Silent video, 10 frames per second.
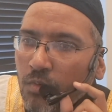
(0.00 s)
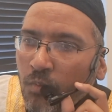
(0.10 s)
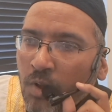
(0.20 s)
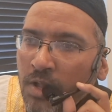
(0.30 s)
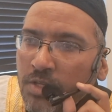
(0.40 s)

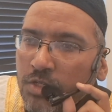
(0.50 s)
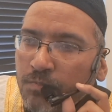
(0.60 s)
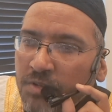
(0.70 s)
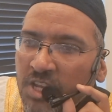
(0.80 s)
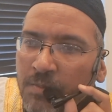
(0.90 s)
wants
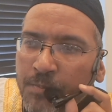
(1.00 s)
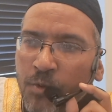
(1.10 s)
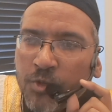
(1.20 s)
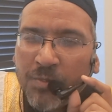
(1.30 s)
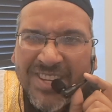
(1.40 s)

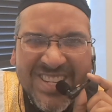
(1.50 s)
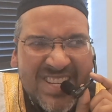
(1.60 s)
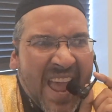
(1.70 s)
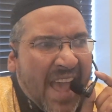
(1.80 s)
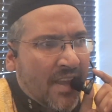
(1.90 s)
people to be
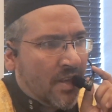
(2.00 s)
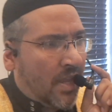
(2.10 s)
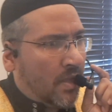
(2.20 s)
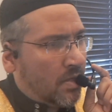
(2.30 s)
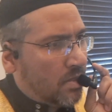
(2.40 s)

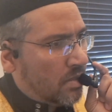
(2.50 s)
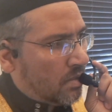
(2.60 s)
stagnant